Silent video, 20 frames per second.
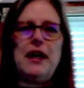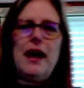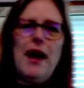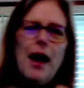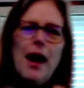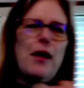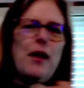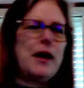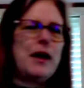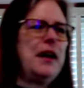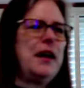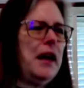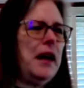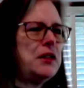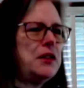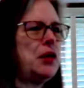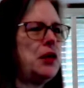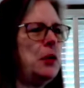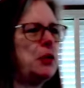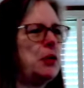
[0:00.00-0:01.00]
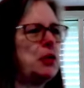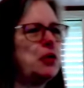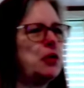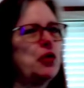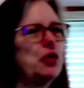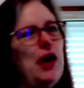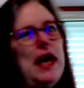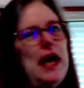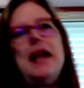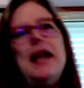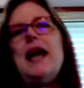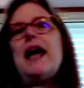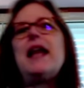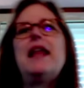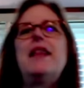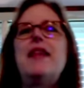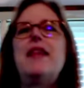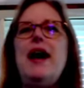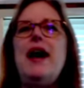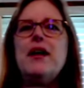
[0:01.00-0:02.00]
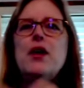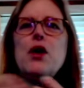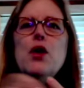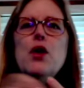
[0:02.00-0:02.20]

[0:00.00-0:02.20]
ah, got something great out of that.